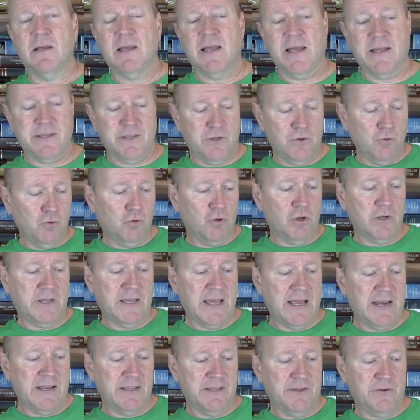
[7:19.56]
and you look
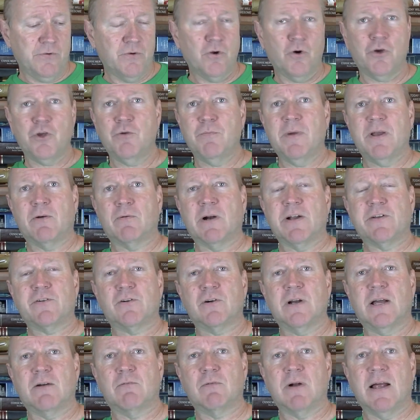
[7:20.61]
at it and you know you made a right
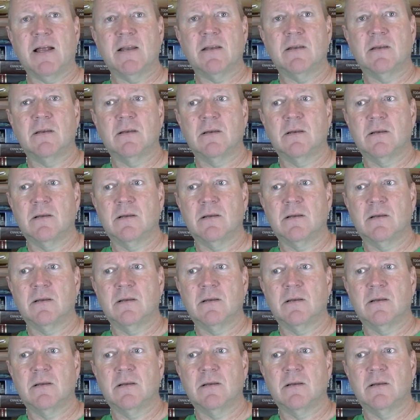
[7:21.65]
turn on red.